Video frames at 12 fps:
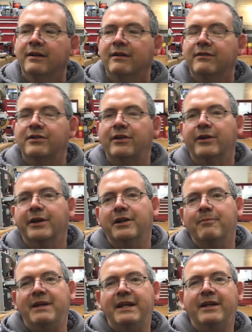So they're going to
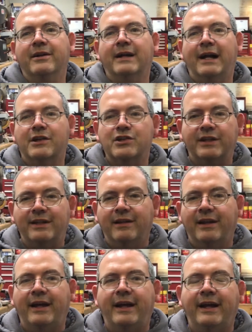be here actually
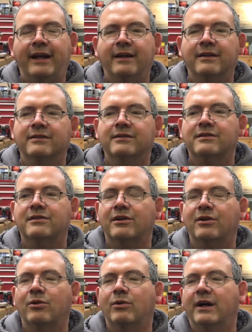today.
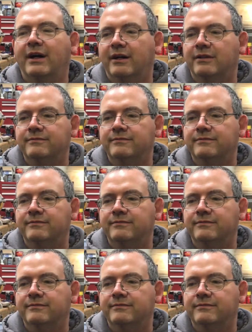So uh,